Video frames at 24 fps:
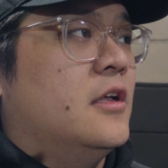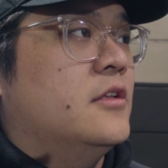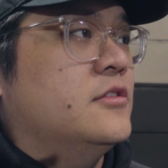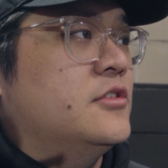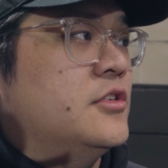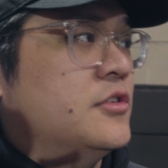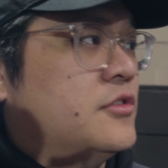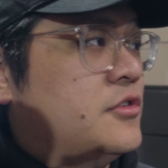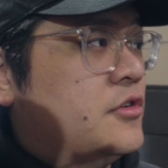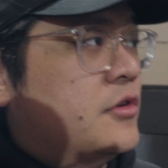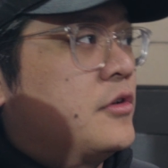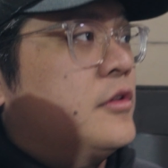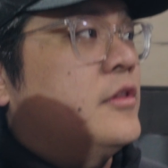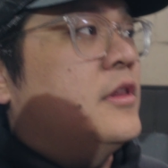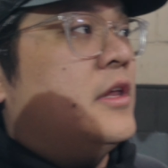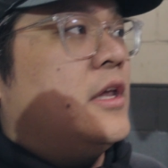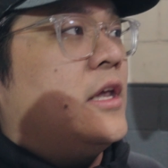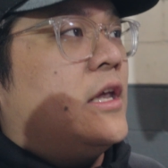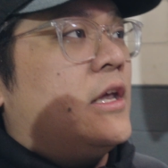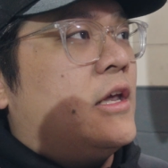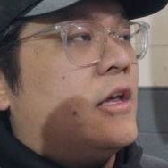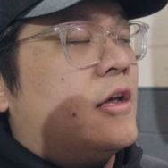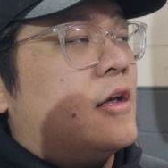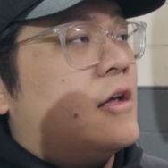to do
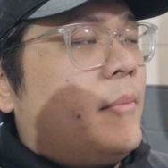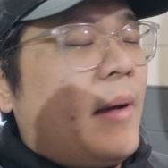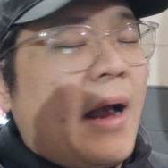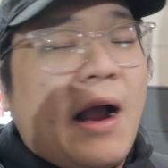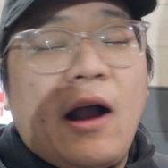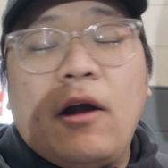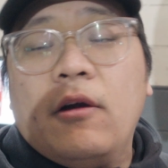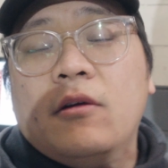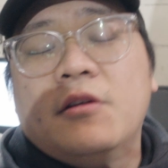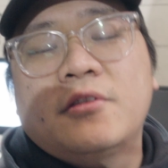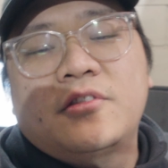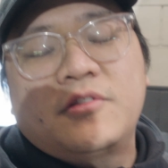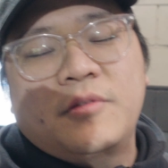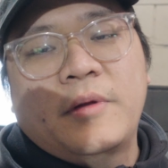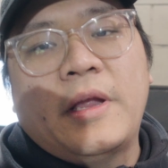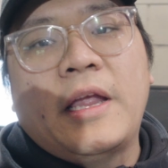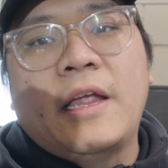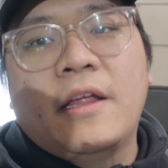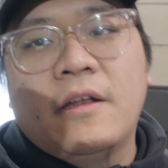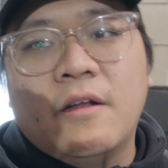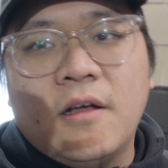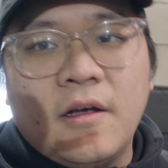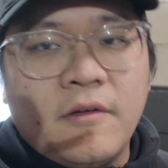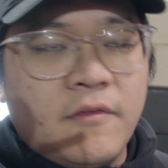the
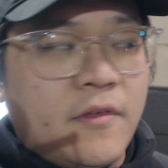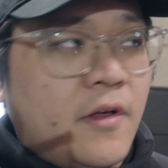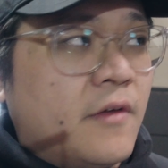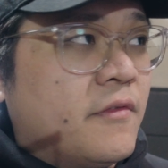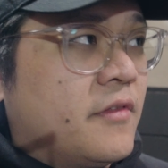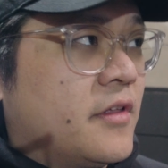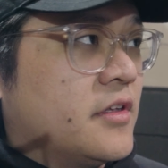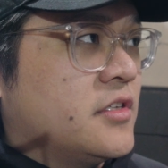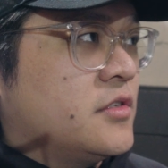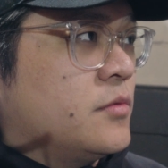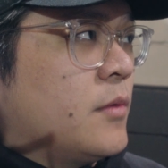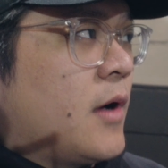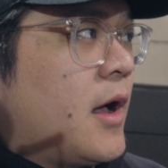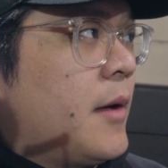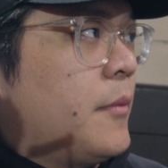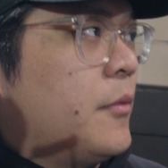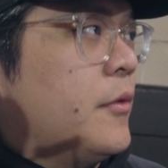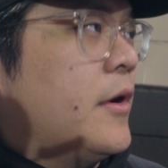powertrain of, of this swap,